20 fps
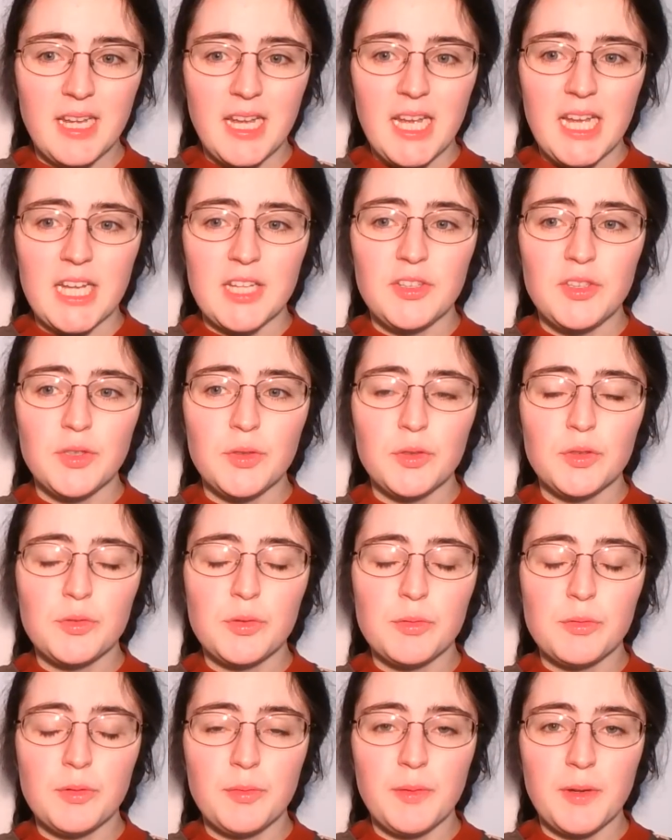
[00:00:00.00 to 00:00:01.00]
is used when
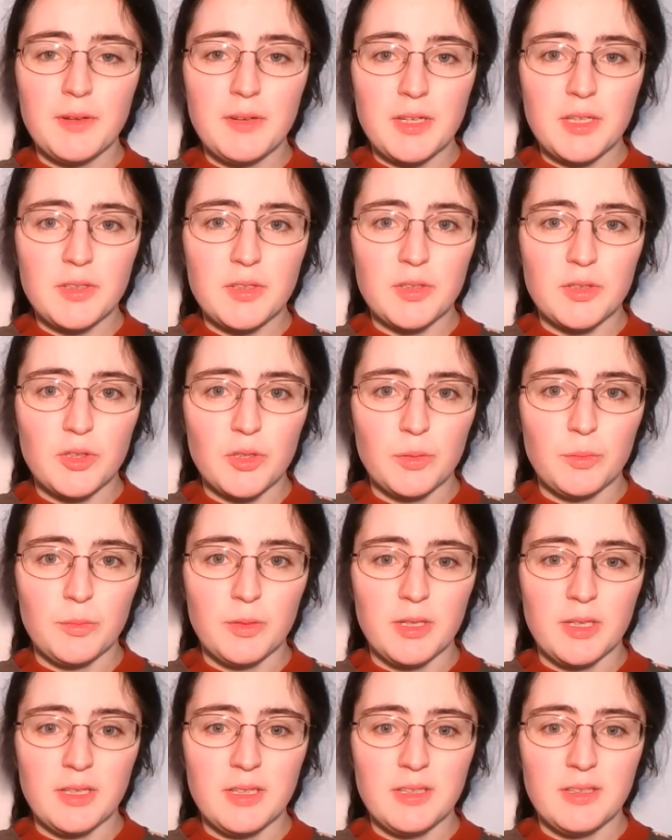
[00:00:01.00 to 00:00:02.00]
referring to
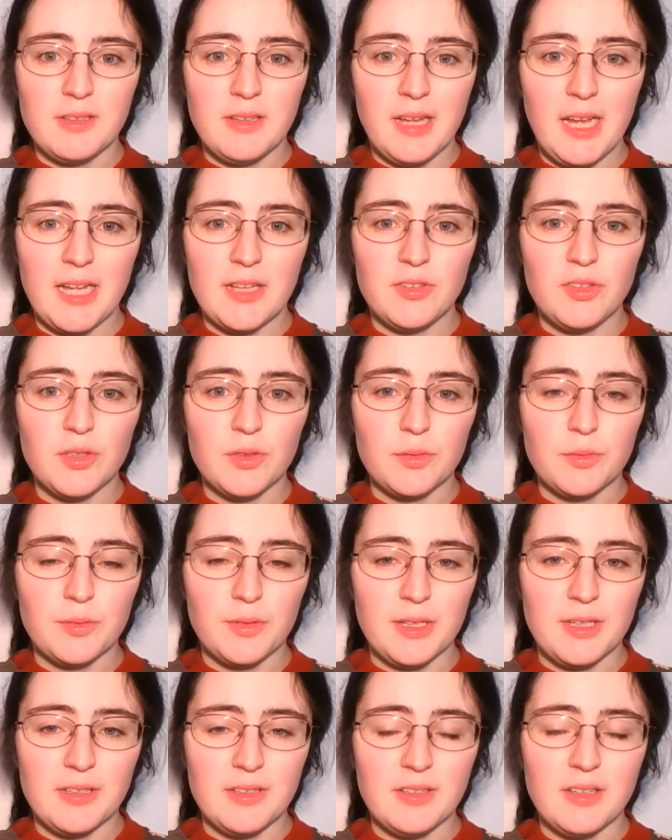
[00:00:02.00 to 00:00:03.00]
someone as your
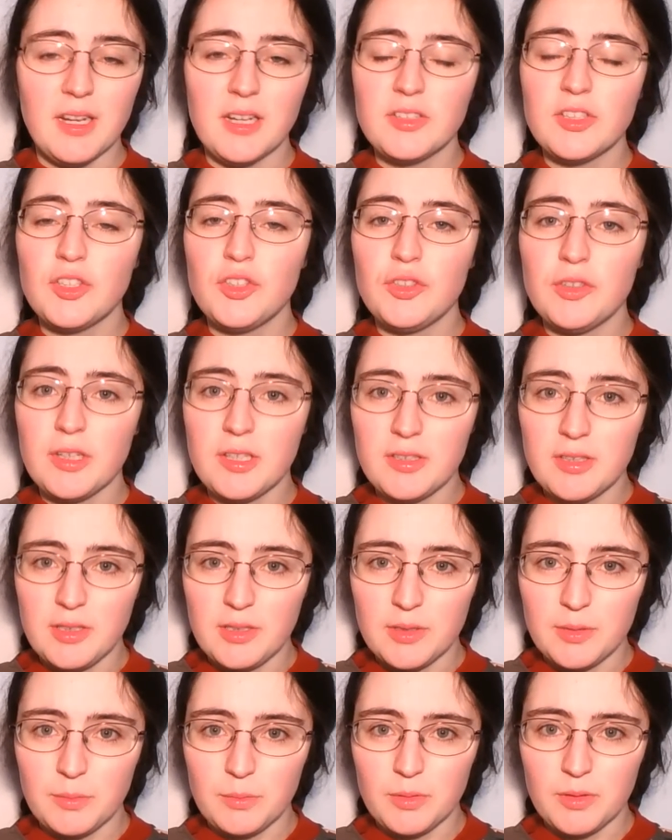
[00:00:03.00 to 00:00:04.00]
friend, not addressing
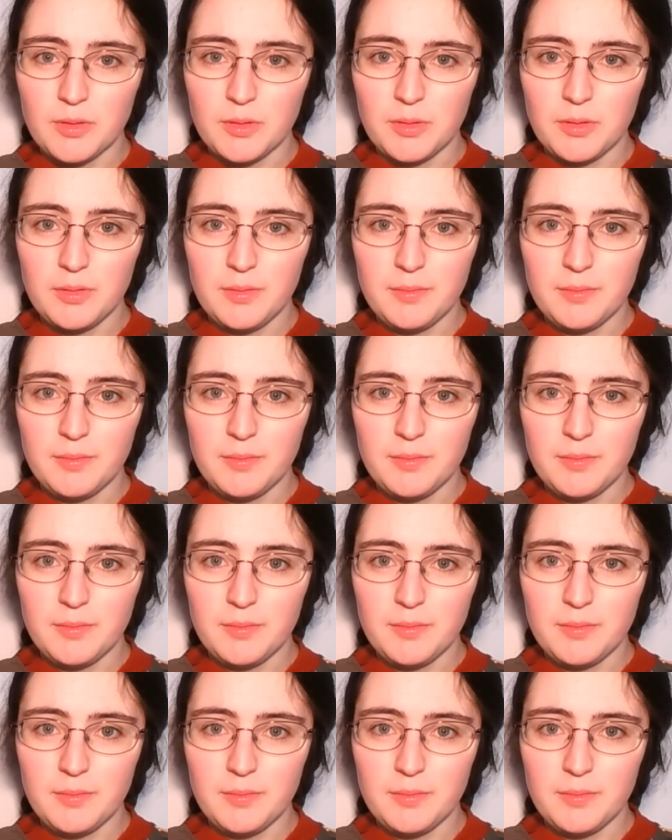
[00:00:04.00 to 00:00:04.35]
them so.